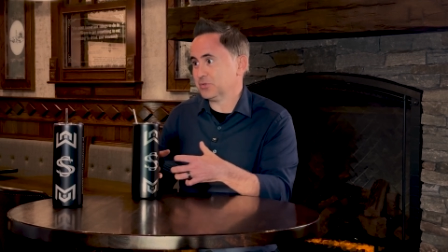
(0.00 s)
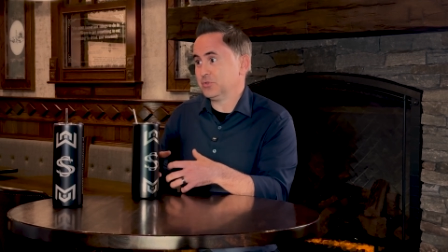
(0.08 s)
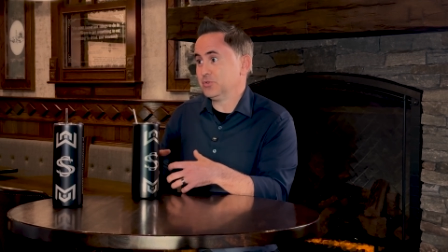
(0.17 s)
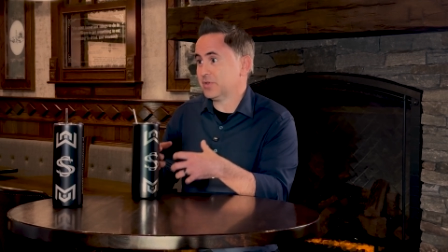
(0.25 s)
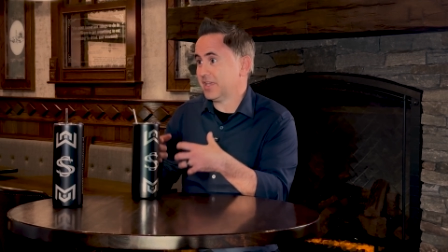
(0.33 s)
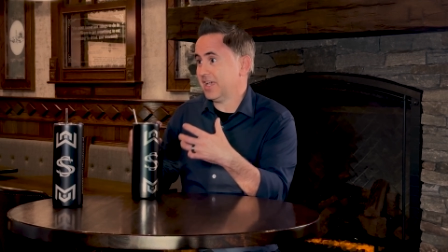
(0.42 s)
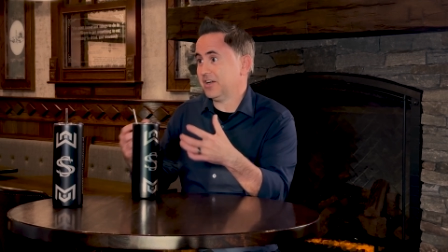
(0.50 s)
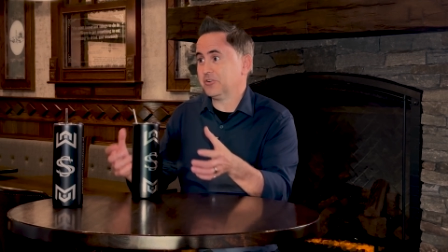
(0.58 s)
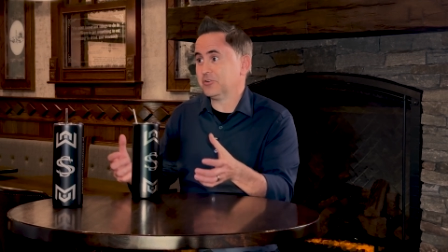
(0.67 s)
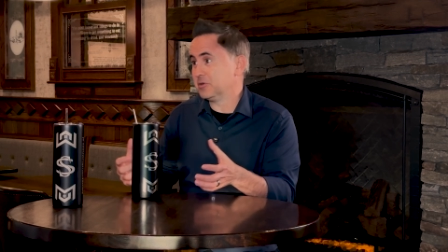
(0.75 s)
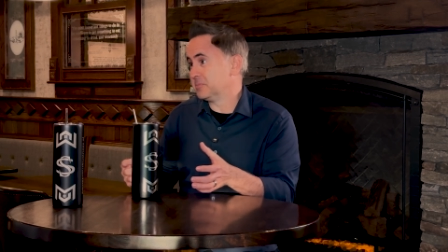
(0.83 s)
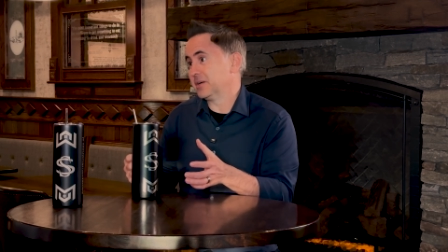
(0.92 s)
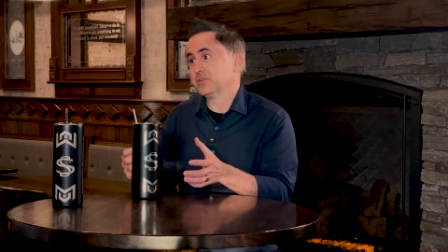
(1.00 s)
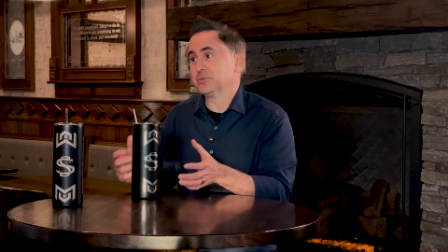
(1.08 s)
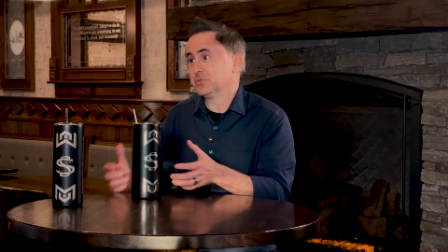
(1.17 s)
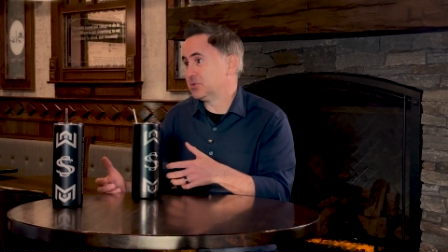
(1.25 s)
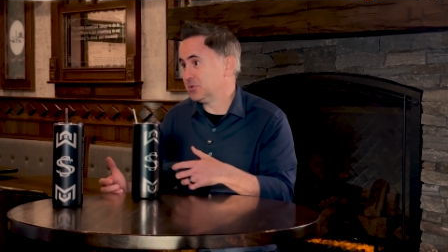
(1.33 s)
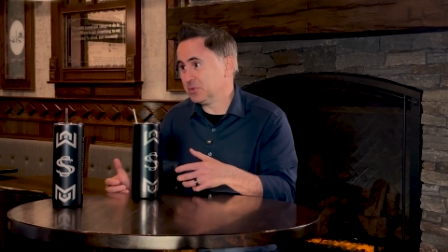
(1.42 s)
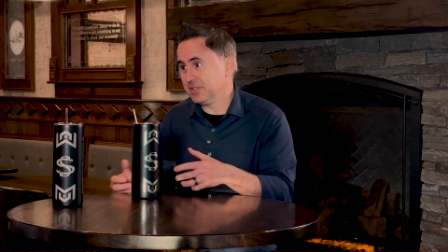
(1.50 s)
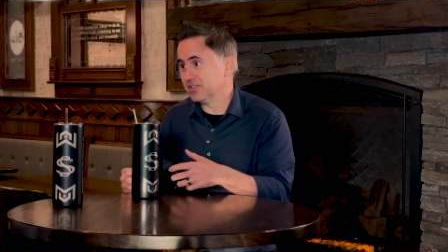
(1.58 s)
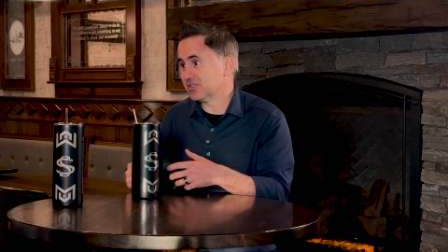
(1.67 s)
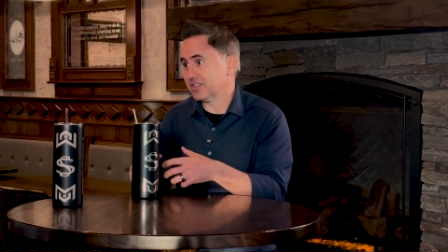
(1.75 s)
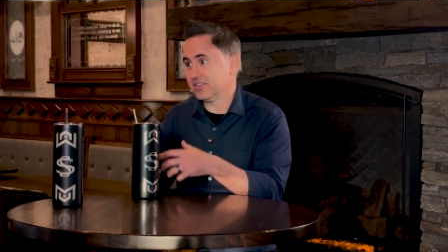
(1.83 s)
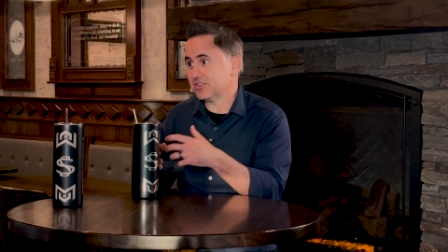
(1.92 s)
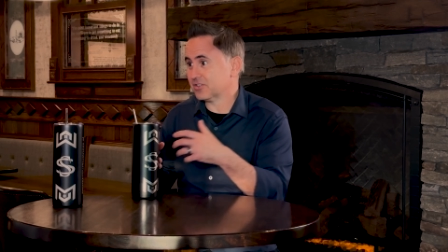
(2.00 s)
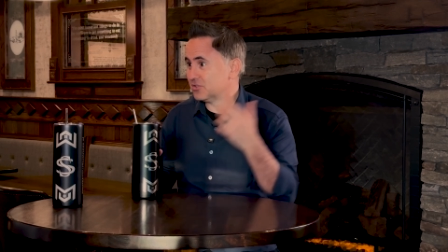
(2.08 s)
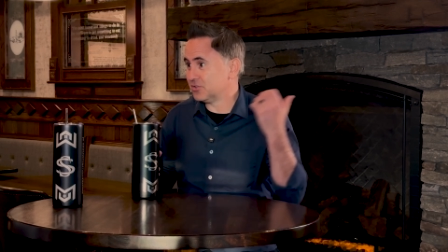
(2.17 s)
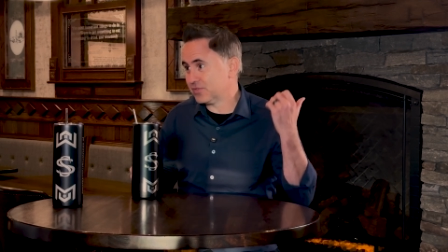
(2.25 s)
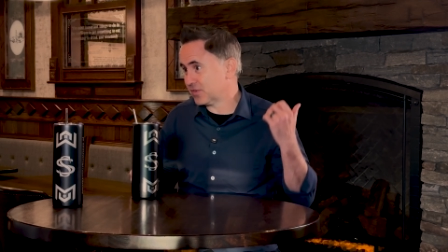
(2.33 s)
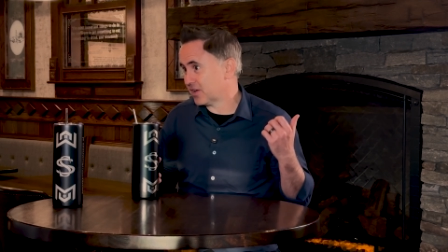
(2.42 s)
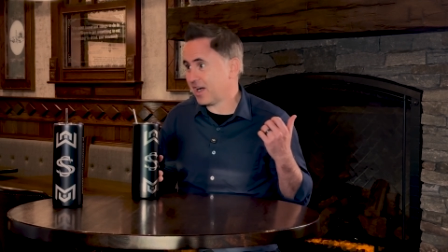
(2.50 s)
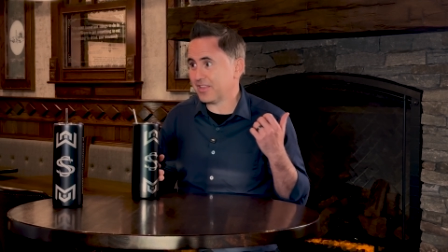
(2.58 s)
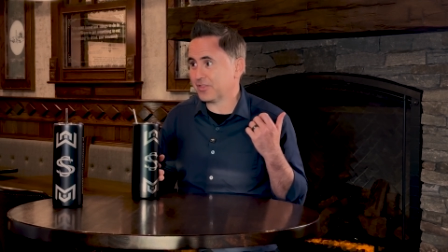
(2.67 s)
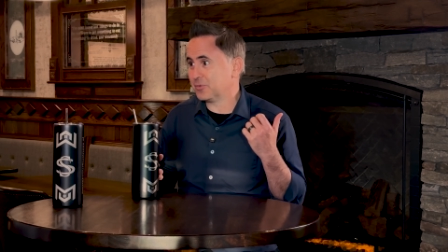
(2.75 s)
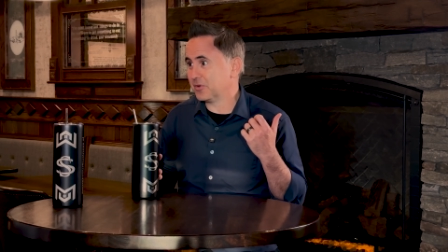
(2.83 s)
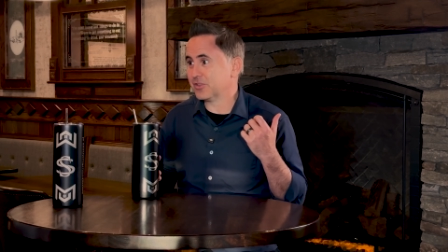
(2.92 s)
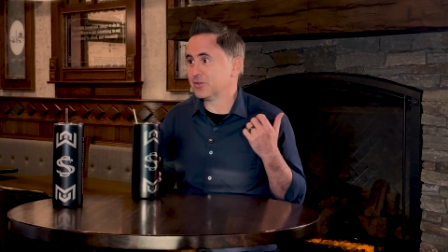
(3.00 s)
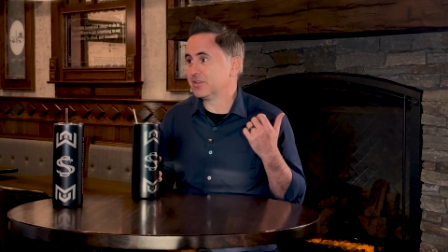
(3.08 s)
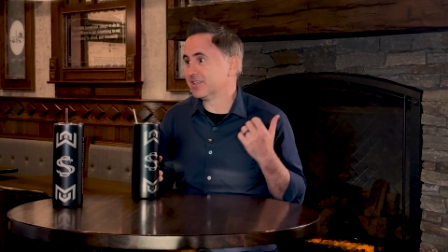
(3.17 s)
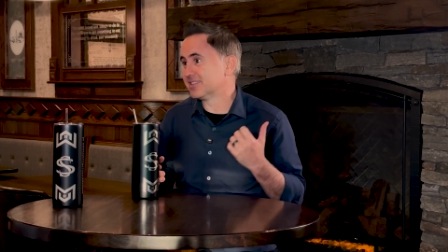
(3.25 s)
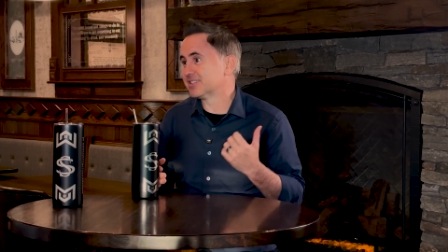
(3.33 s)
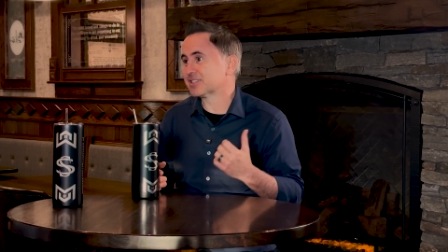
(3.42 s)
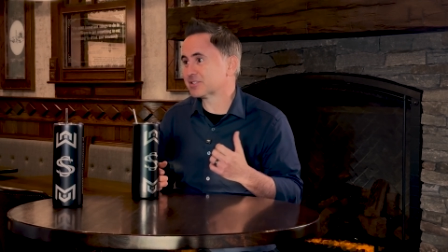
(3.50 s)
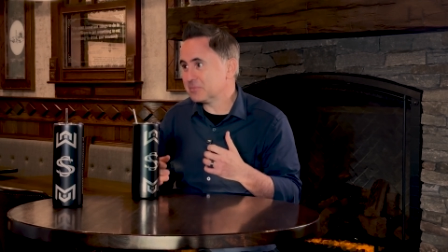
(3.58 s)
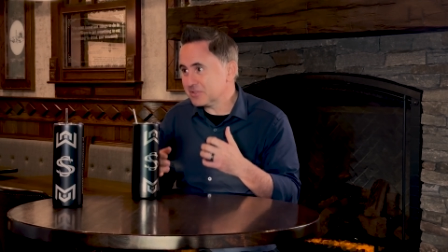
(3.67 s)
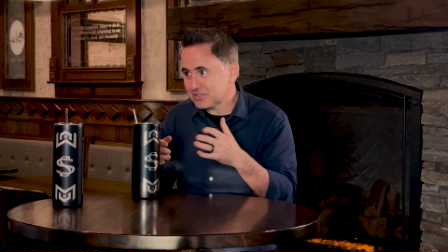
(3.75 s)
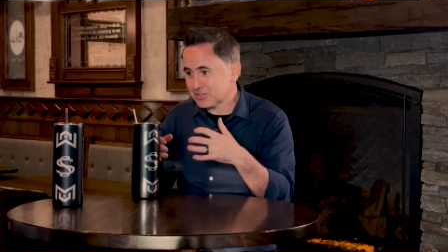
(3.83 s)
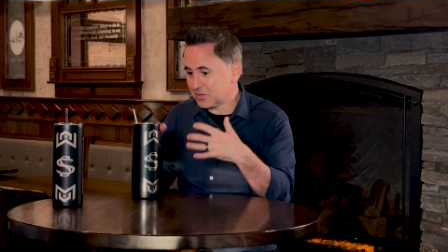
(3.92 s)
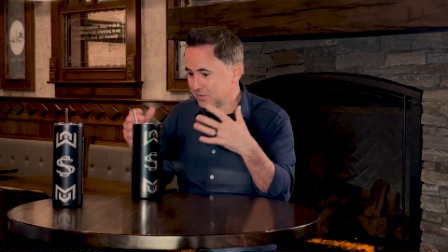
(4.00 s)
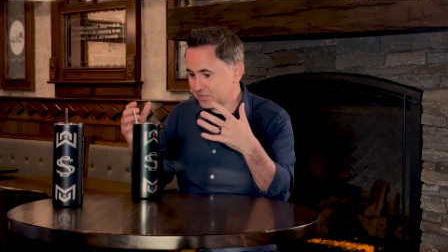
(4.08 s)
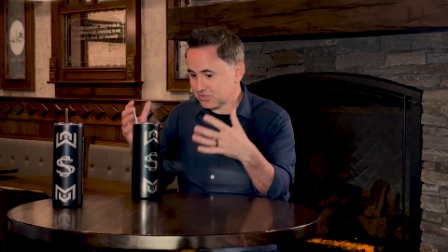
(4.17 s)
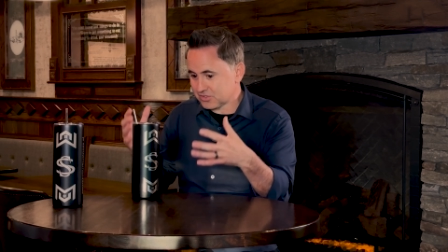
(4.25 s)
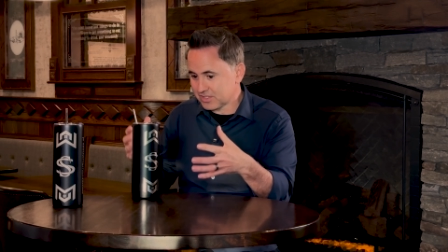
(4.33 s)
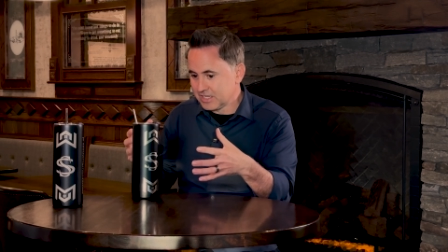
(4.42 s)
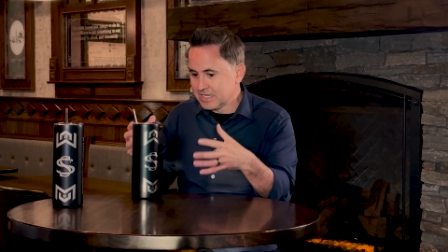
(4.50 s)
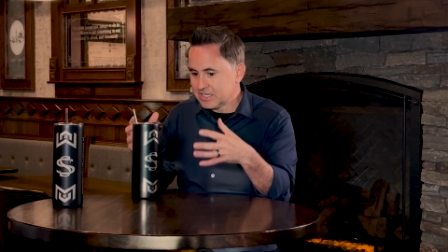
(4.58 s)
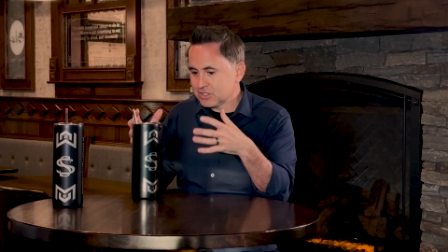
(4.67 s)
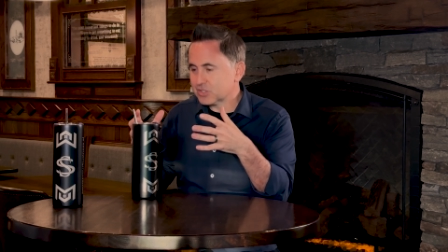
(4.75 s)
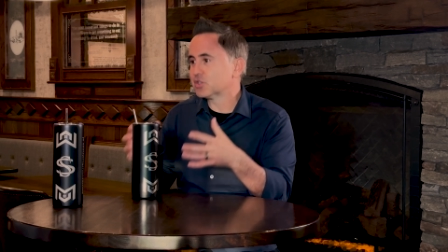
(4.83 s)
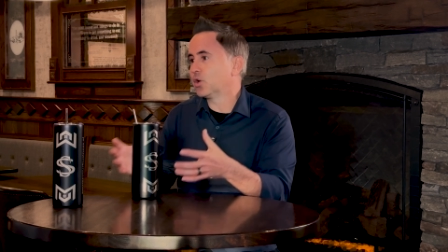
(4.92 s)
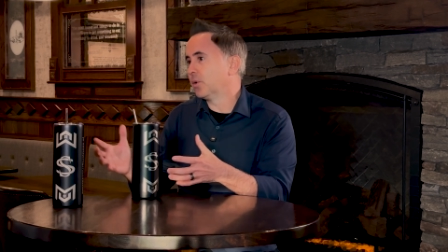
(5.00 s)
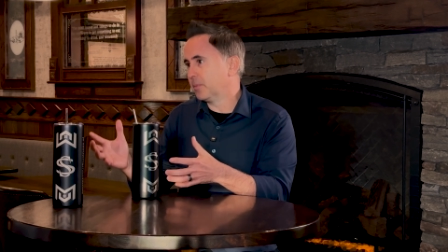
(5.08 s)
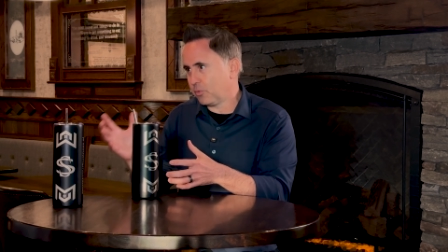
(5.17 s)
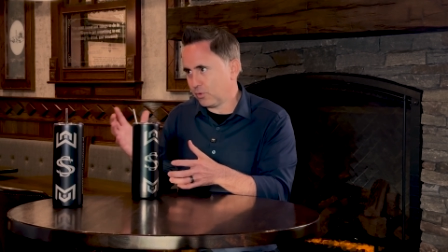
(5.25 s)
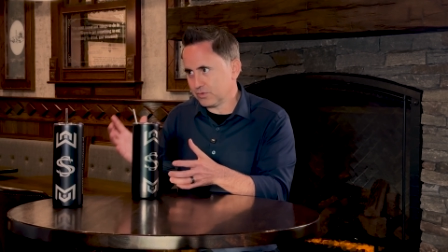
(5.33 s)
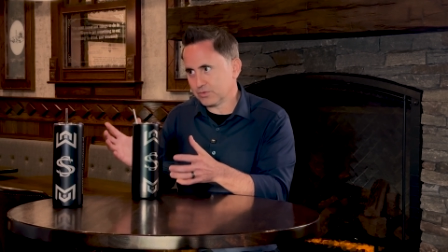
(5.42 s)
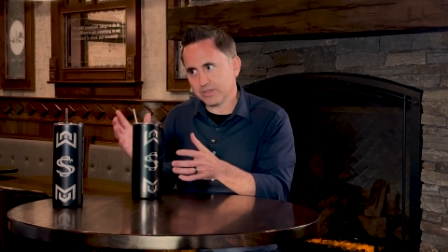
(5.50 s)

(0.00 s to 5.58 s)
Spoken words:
and you can't learn by doing 2 deals a year because you forgot the one that you did 6 months ago, and it's just so important.